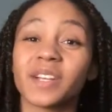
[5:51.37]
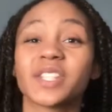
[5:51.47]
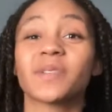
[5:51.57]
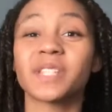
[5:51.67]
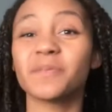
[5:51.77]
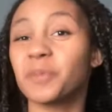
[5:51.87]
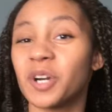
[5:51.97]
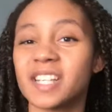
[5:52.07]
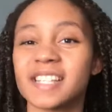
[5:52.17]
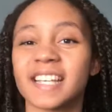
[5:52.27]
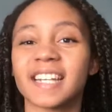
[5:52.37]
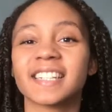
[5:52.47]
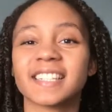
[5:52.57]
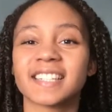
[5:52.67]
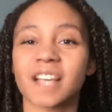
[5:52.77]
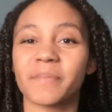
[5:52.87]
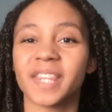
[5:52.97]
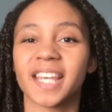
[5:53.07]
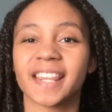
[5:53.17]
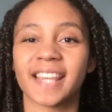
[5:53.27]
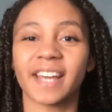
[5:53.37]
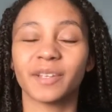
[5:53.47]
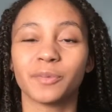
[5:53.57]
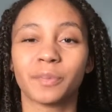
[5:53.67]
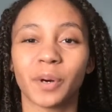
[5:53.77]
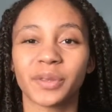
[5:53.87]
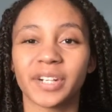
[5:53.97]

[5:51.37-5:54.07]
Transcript: so it's important to get into something that you both